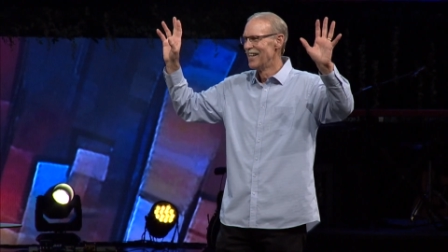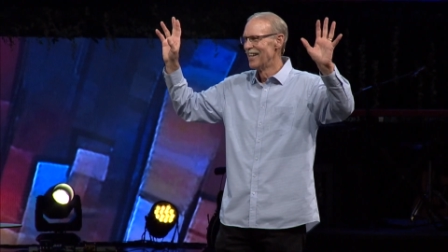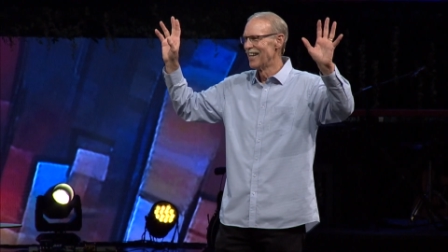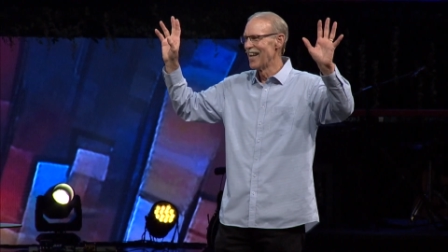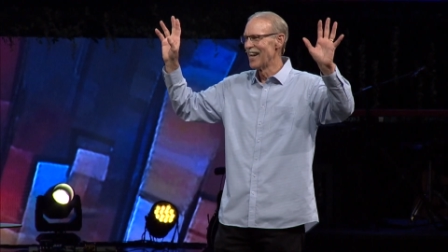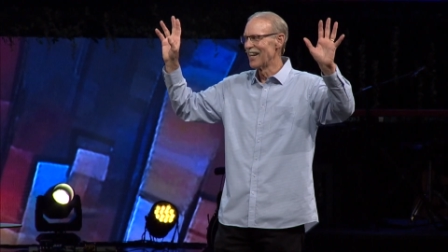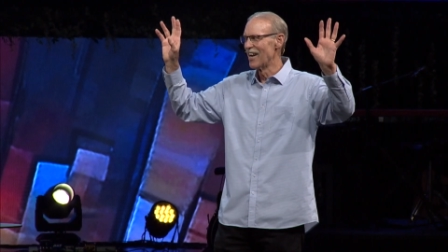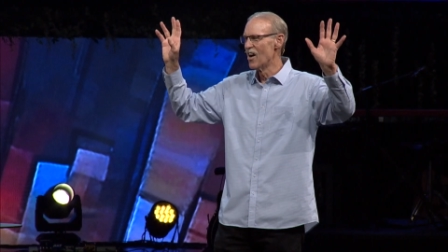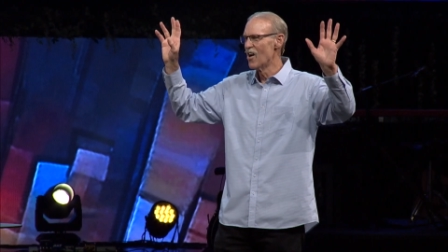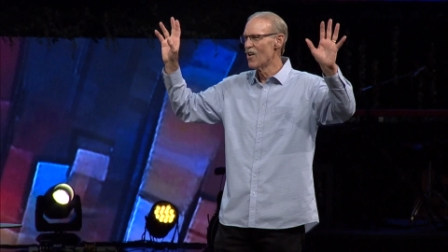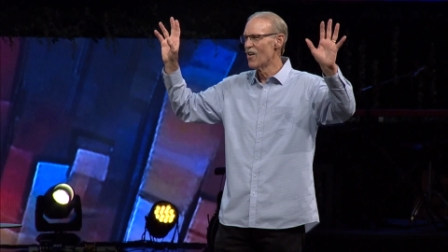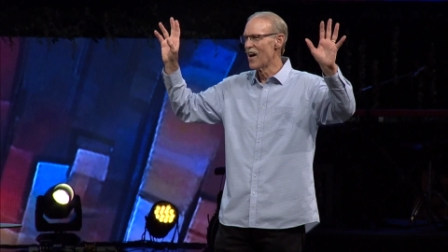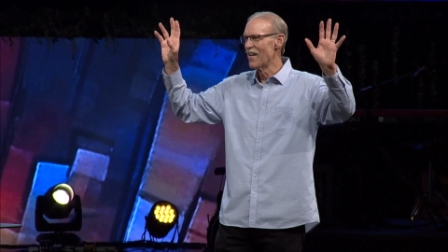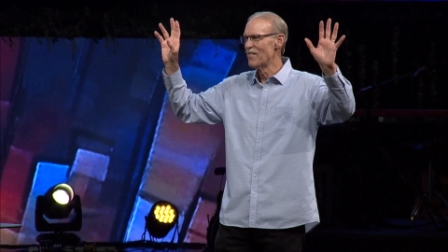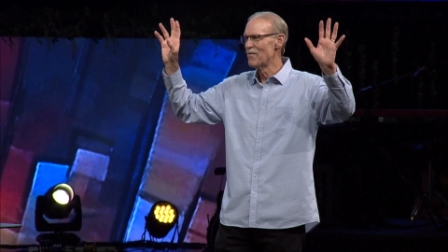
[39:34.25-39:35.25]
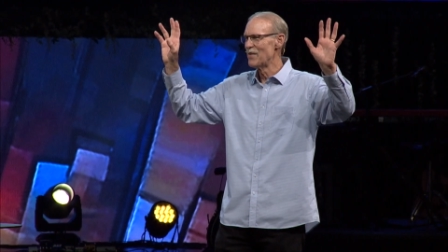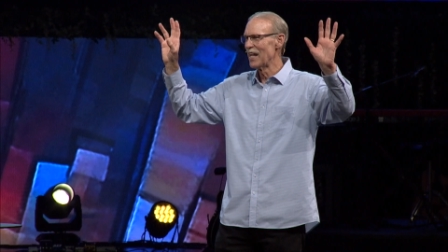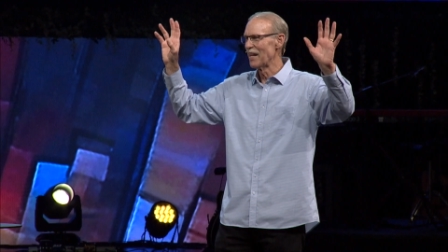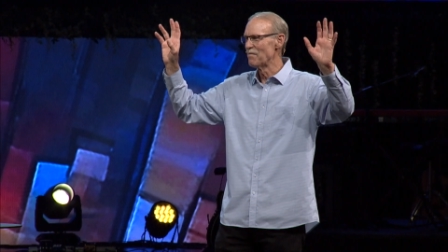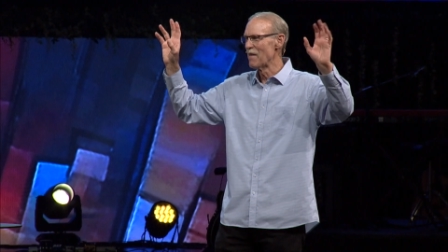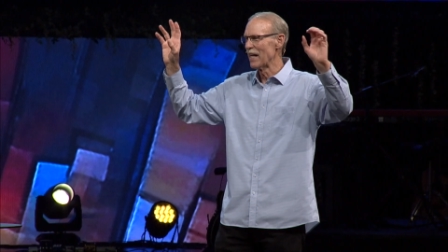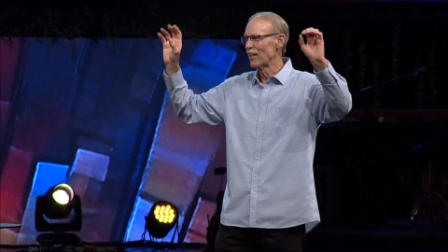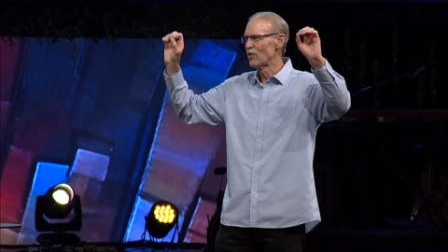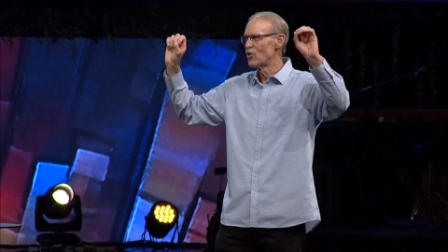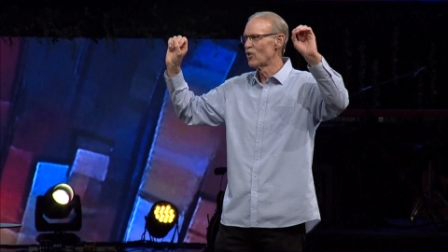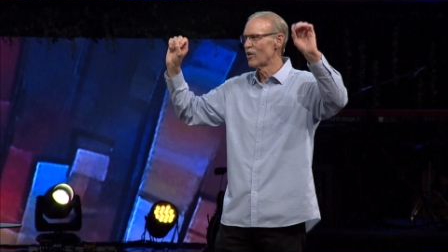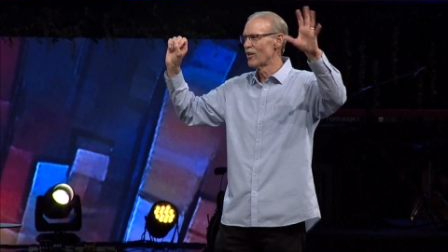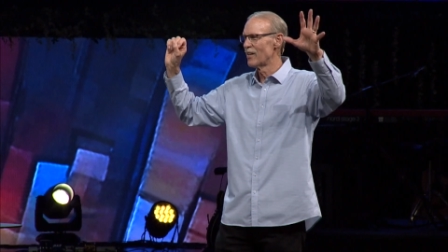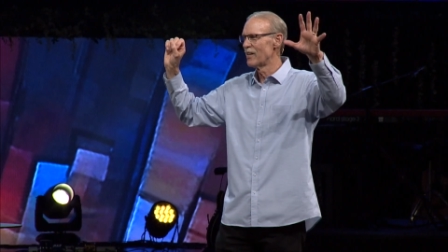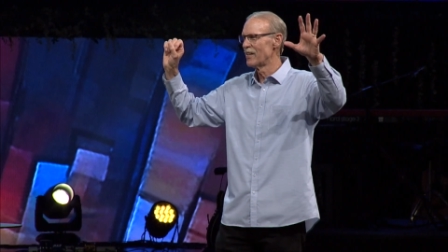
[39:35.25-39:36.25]
You're like, oh, I'm going to be like Michael
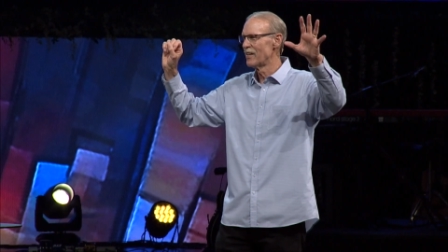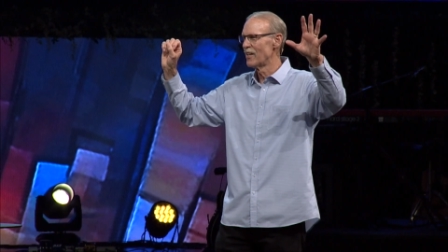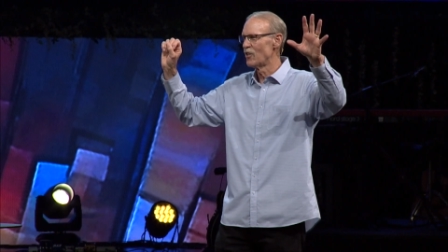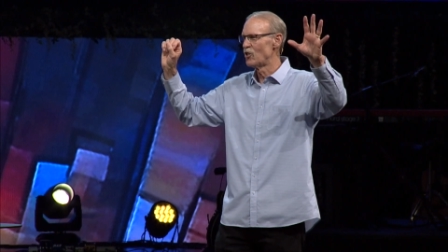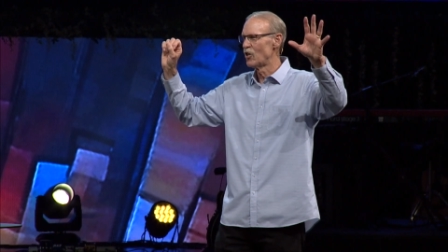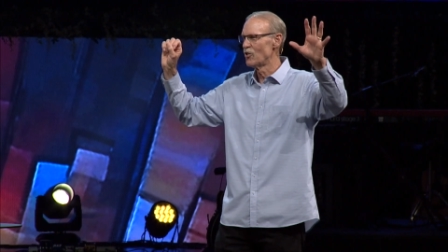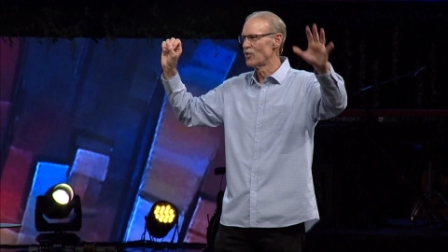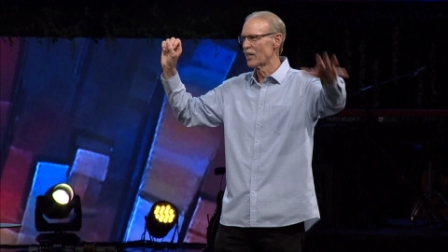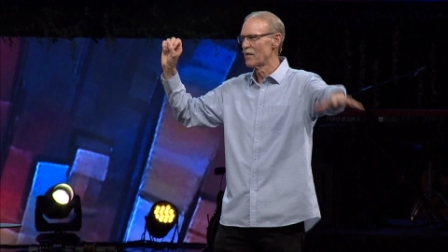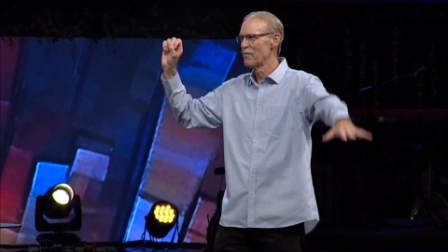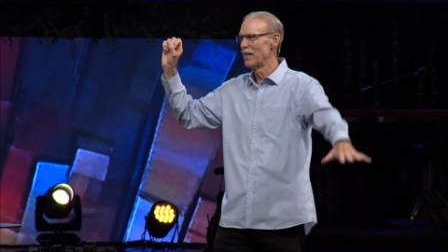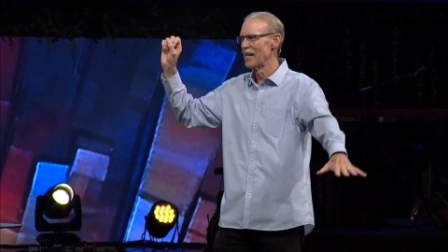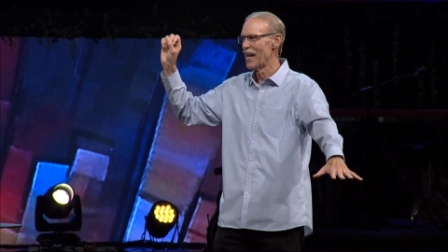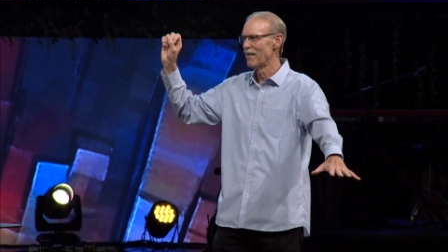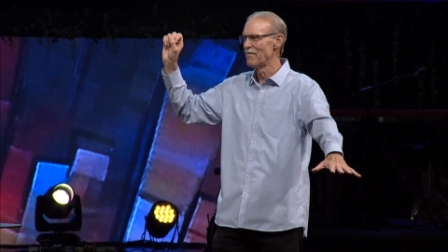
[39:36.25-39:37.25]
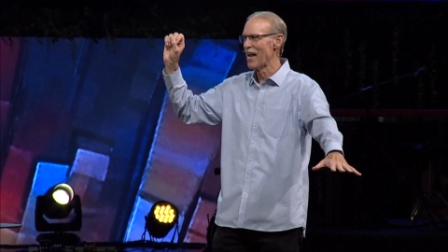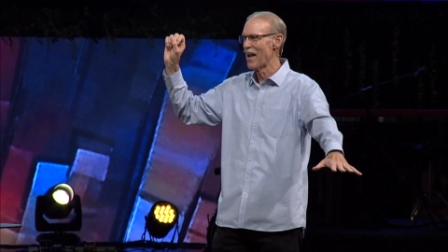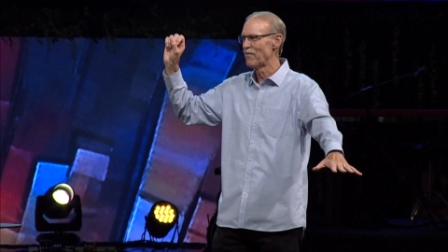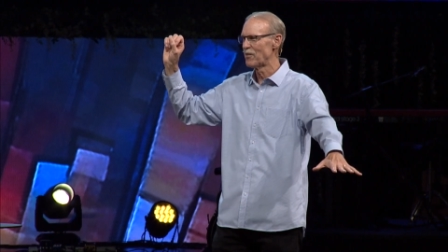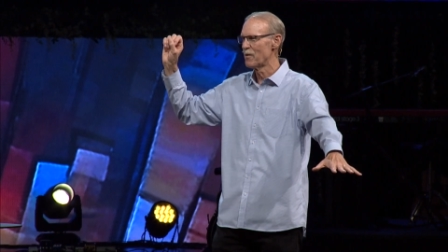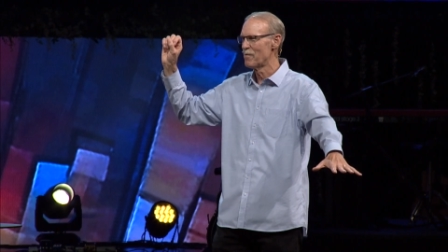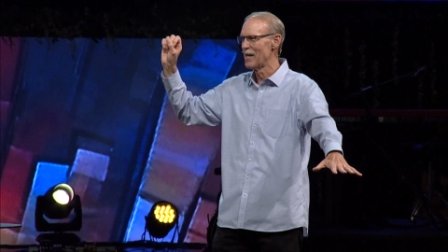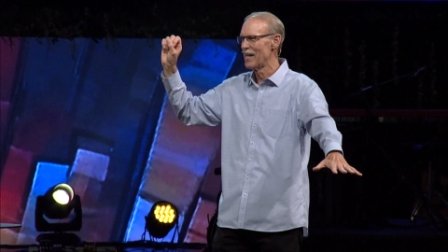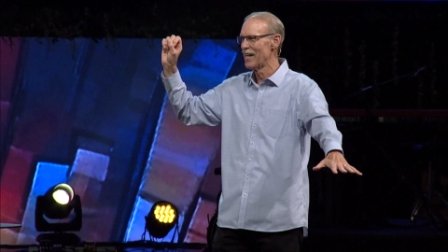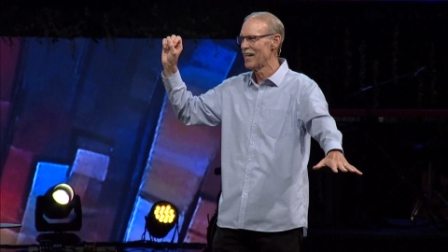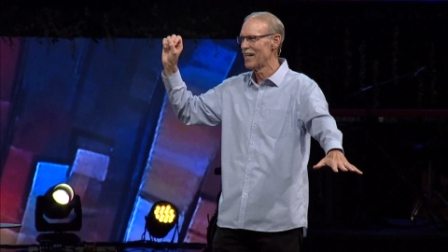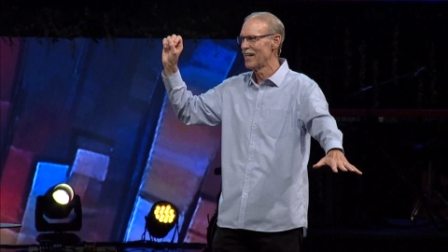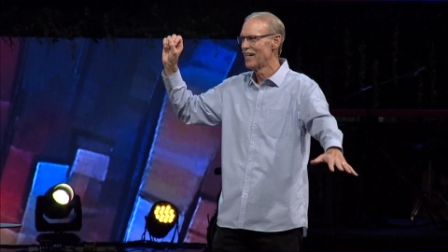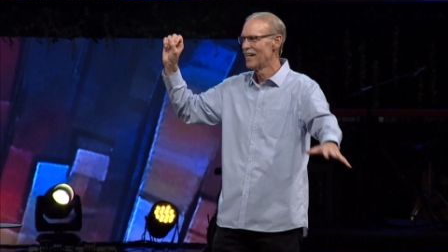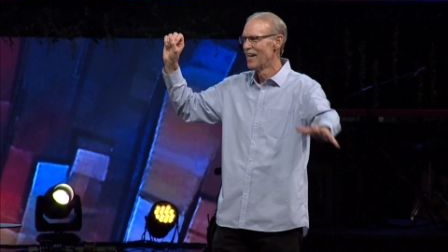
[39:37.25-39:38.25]
Jordan. The shoes are going to be named after
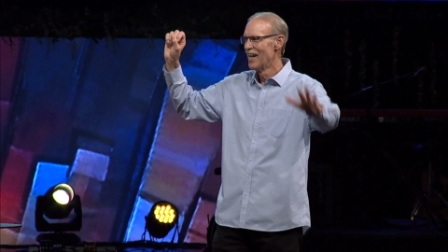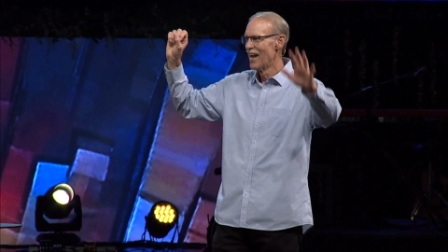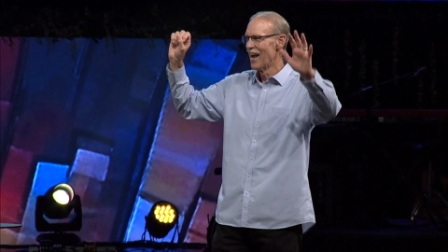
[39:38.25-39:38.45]
me.